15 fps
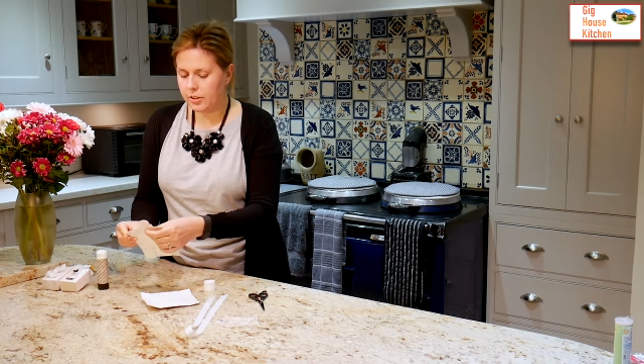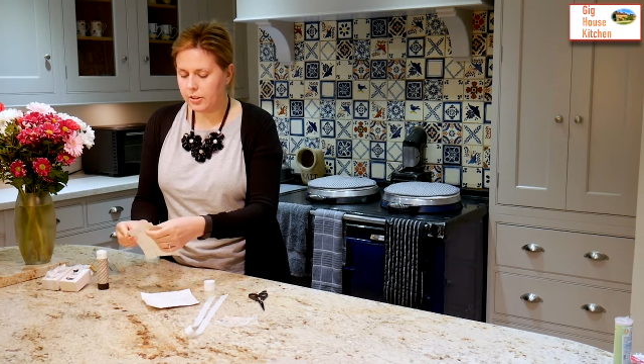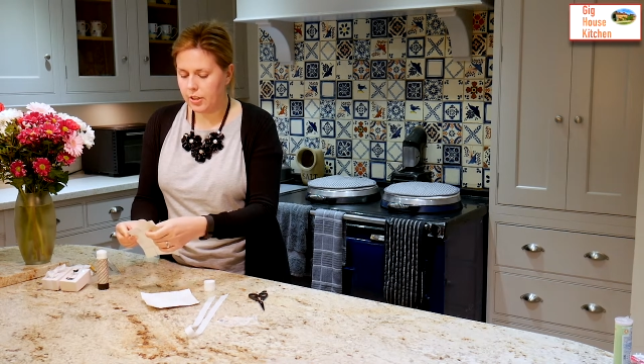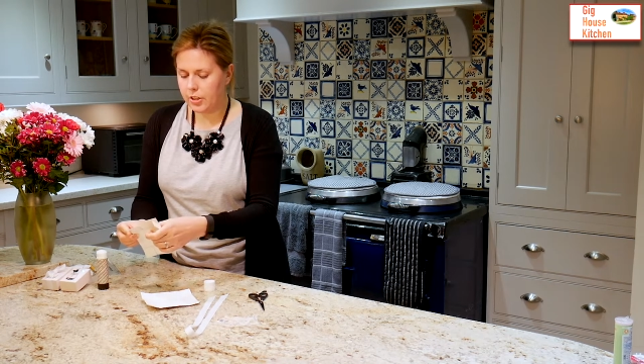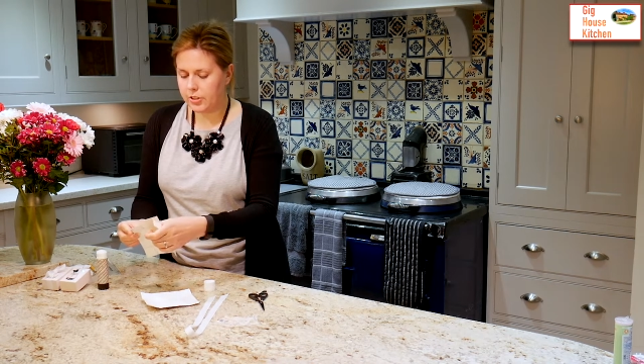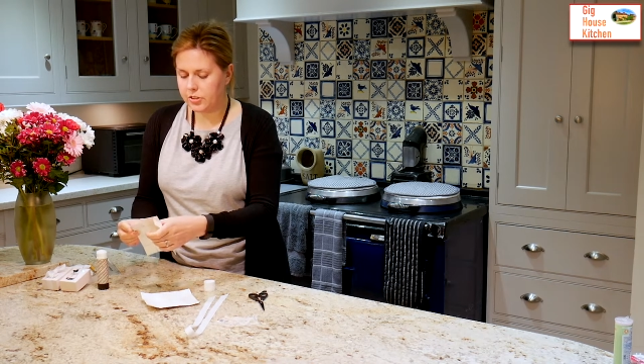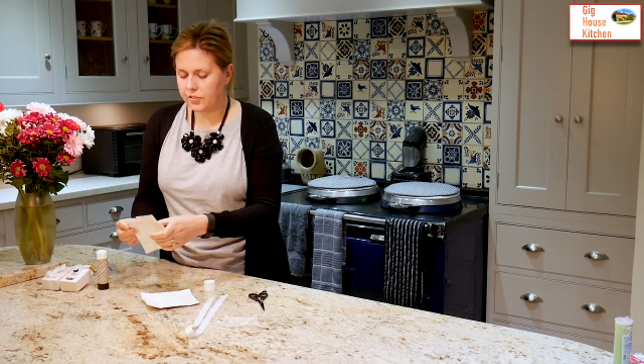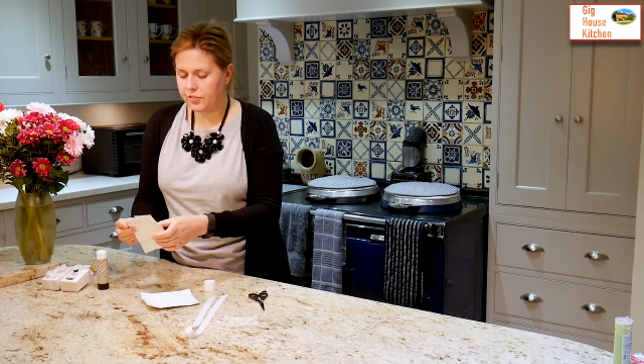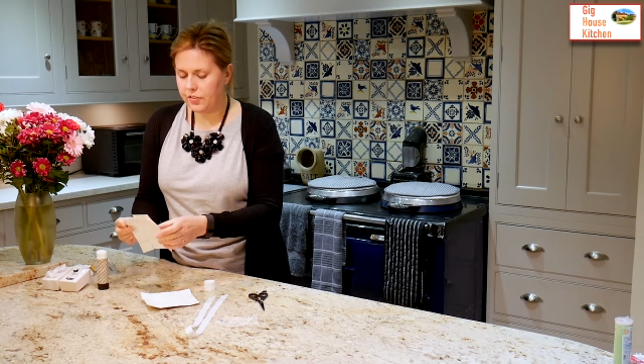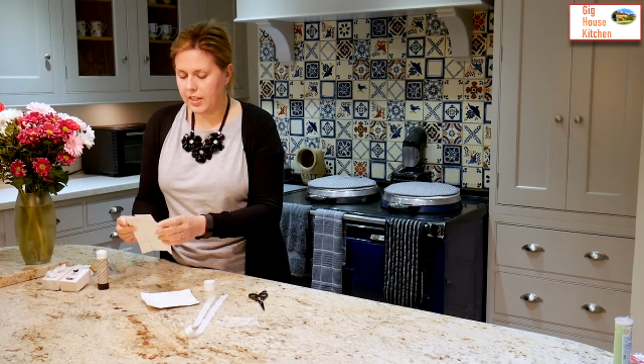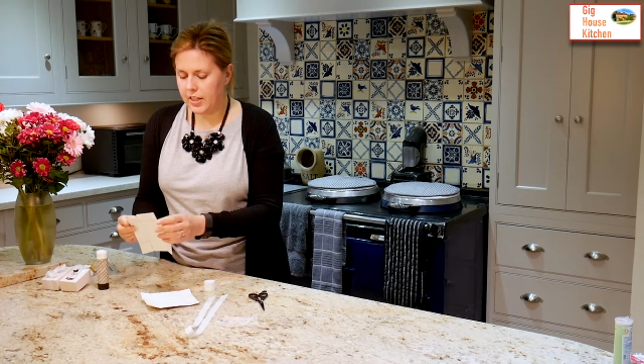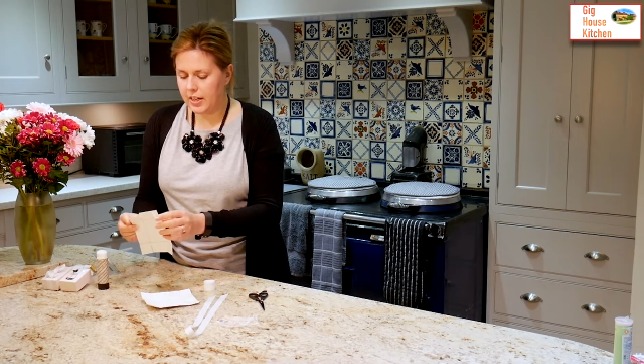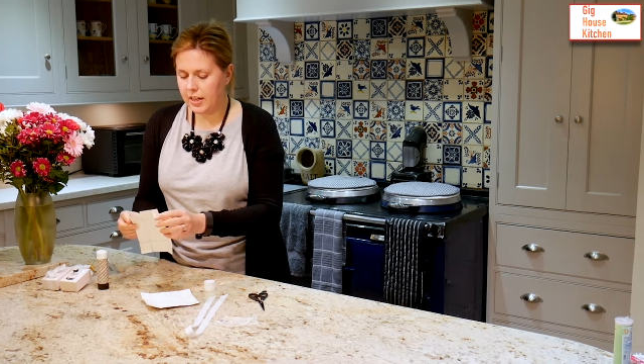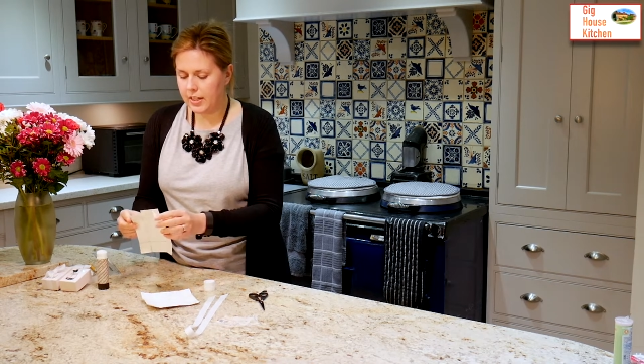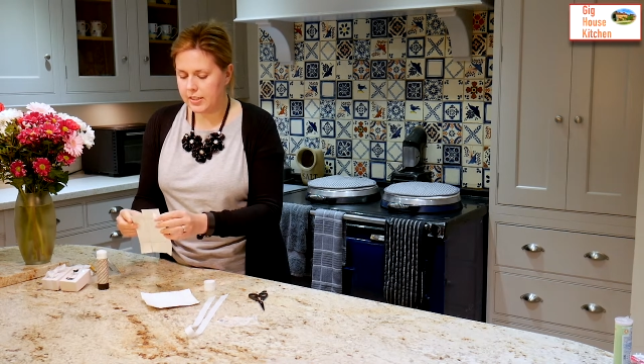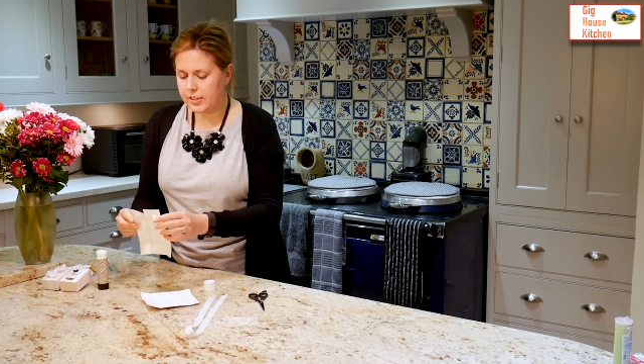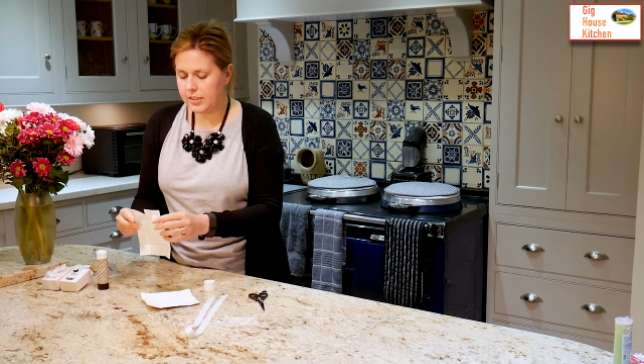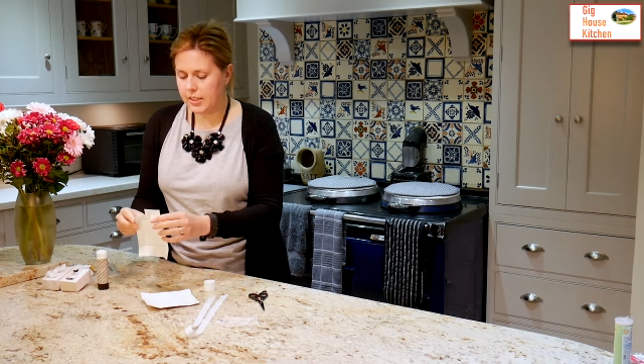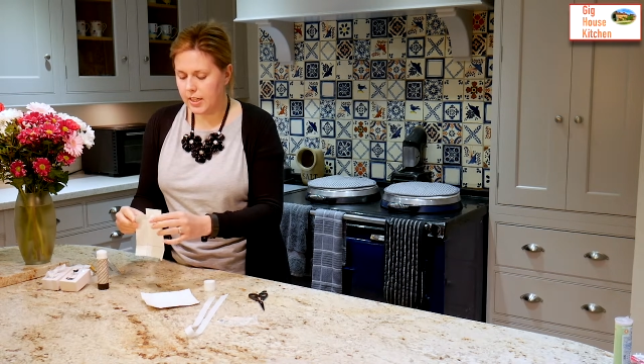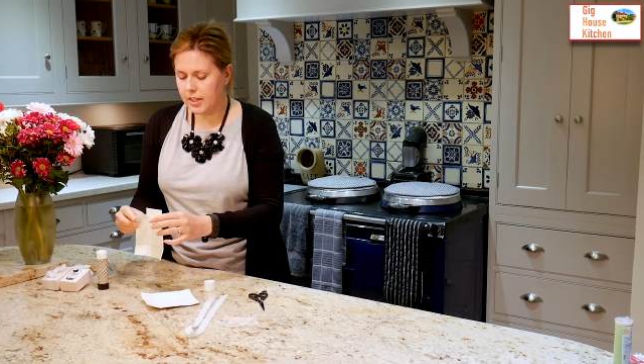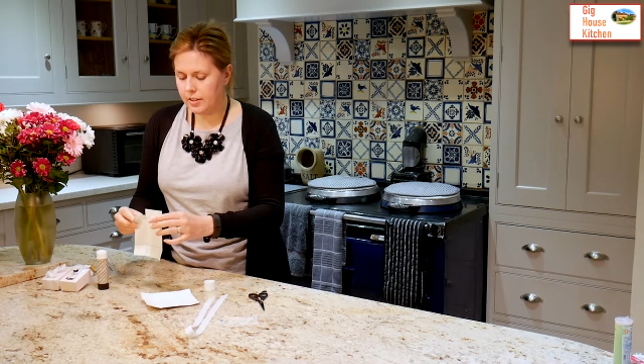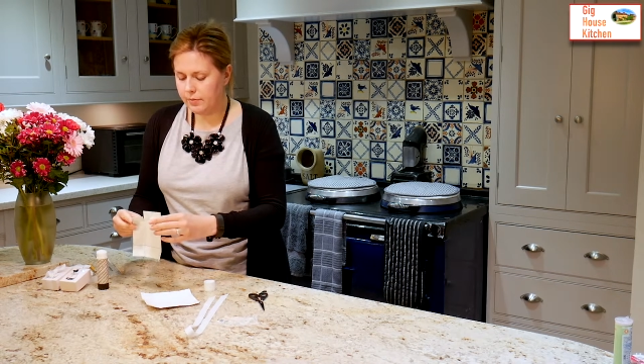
those feet under,